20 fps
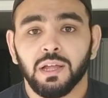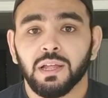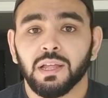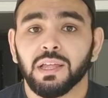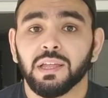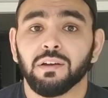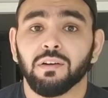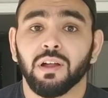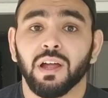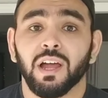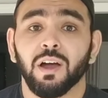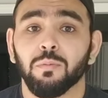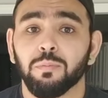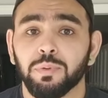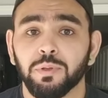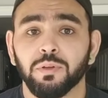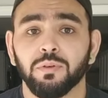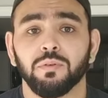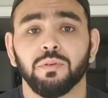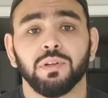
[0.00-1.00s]
It'll help
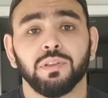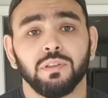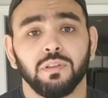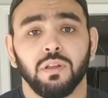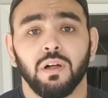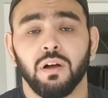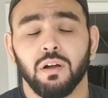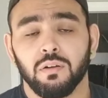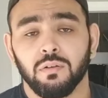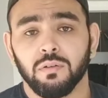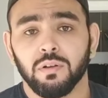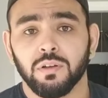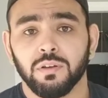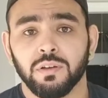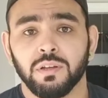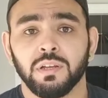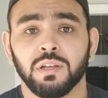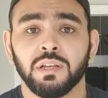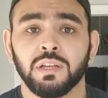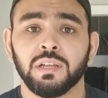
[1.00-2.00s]
you in the long run
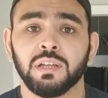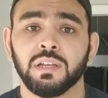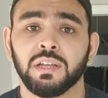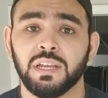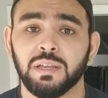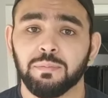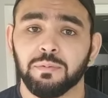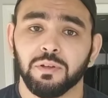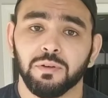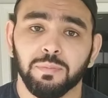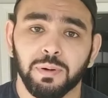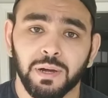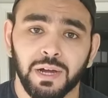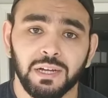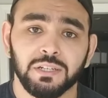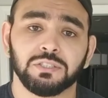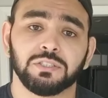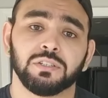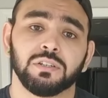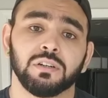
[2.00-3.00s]
keep good
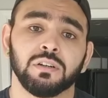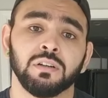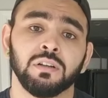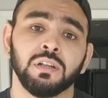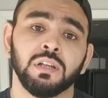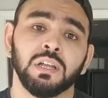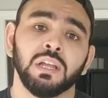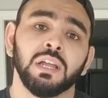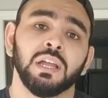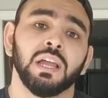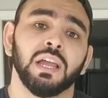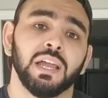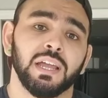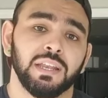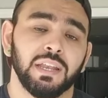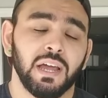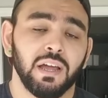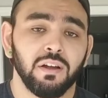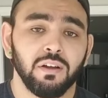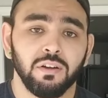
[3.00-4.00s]
posture and
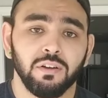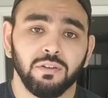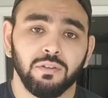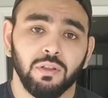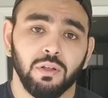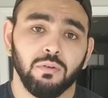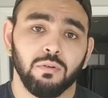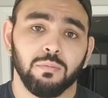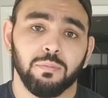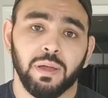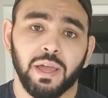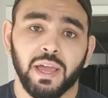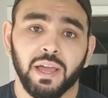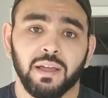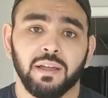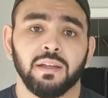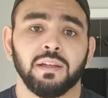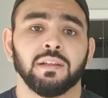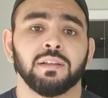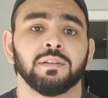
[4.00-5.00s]
not hurt your lower
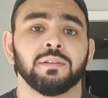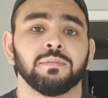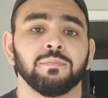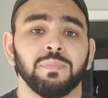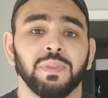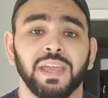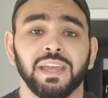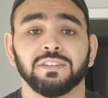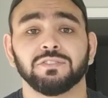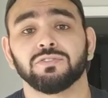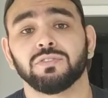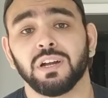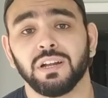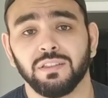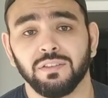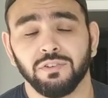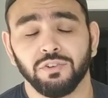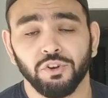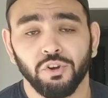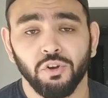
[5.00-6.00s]
back and
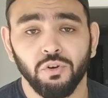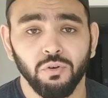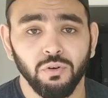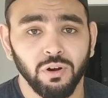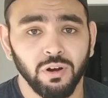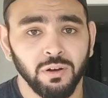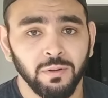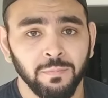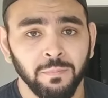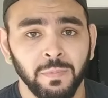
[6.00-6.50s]
strengthen your core.